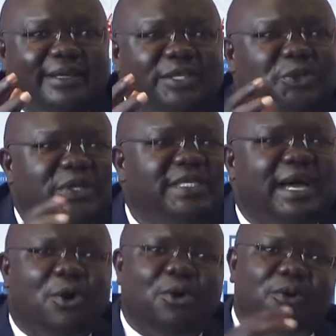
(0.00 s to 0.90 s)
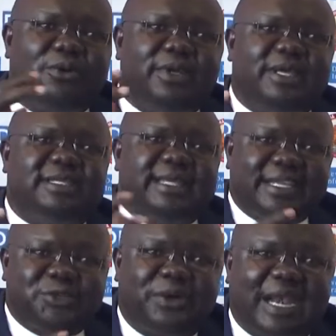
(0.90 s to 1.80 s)
So these are all
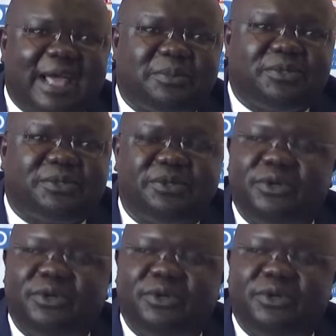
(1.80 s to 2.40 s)
international clubs